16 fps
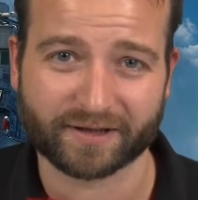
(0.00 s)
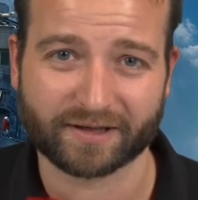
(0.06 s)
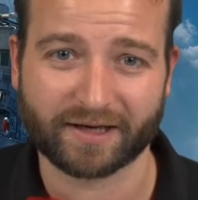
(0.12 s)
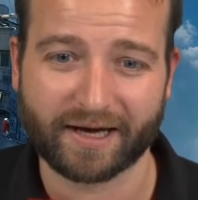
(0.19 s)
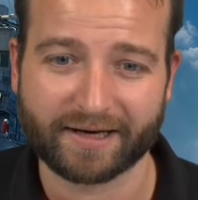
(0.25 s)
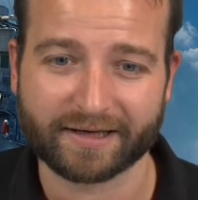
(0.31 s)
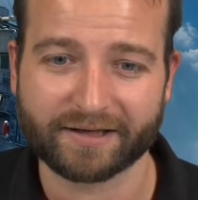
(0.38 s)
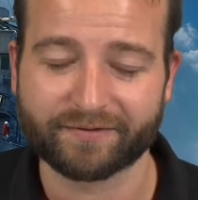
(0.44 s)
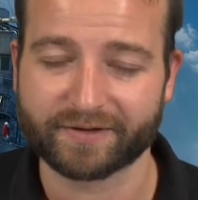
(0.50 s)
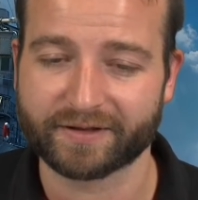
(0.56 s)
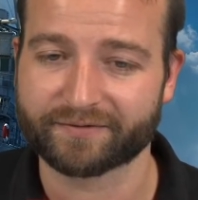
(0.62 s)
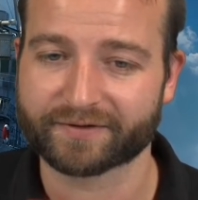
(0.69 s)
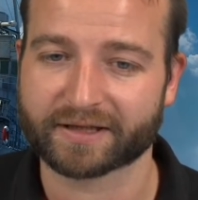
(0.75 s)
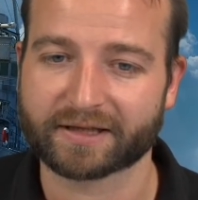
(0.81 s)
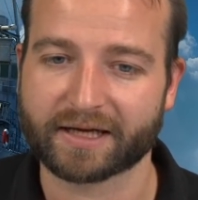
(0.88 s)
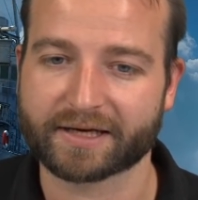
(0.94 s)
clan, even
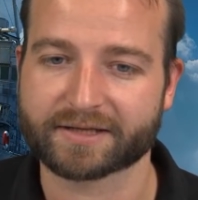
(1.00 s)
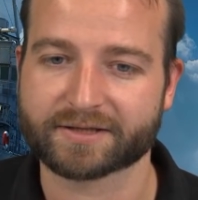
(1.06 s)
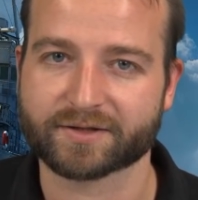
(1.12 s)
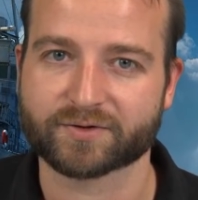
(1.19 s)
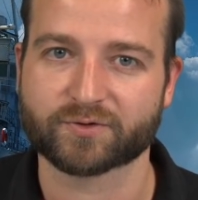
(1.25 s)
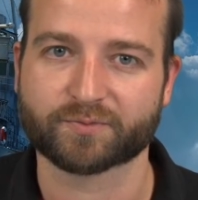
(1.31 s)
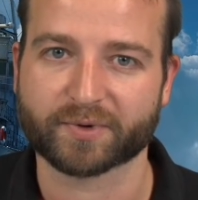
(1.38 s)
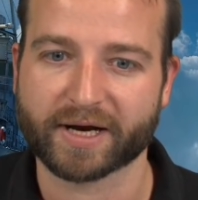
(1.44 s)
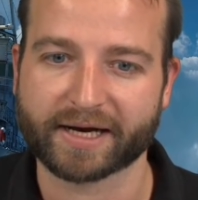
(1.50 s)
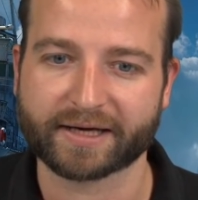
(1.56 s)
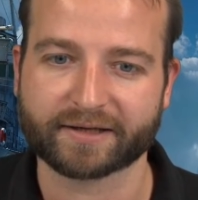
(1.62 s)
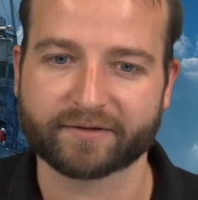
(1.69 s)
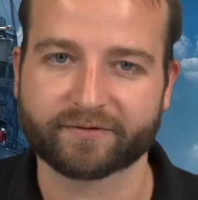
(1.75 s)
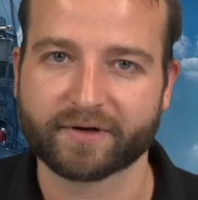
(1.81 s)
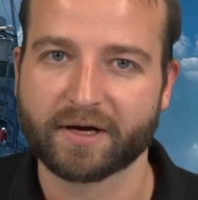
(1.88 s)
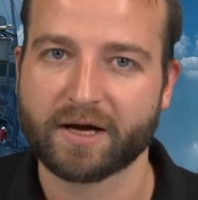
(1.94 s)
if that clan is not super
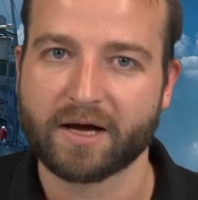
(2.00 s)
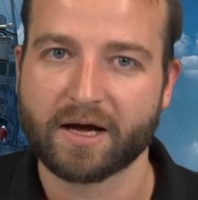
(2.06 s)
active,